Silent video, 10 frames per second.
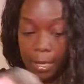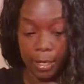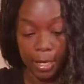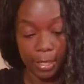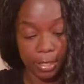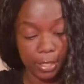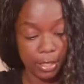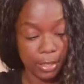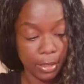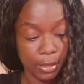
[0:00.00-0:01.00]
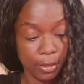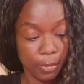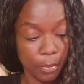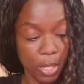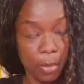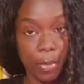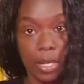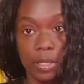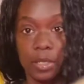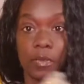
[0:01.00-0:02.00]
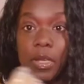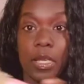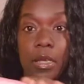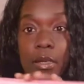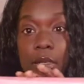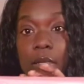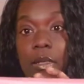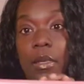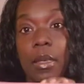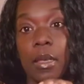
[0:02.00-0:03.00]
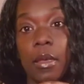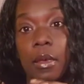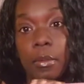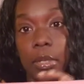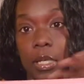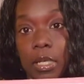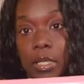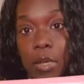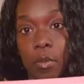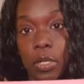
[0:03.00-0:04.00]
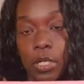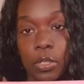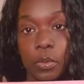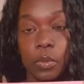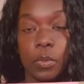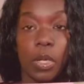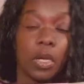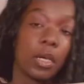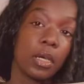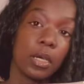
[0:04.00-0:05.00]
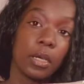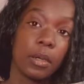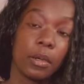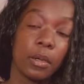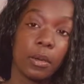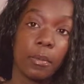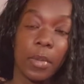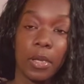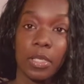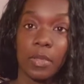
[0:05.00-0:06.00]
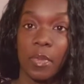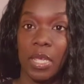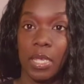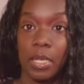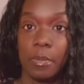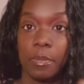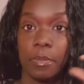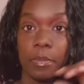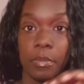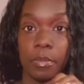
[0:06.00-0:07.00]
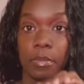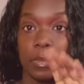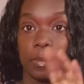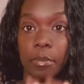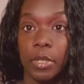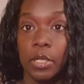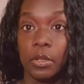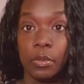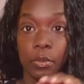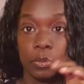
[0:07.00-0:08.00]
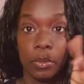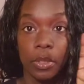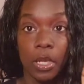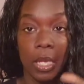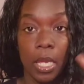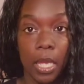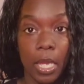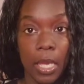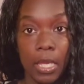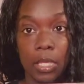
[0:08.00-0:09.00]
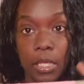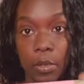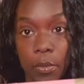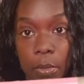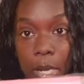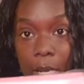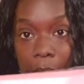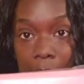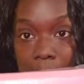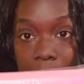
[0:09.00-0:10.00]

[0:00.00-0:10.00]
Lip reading: I got these pink boxes right here because I want to do a Boss Babe bundle. So I got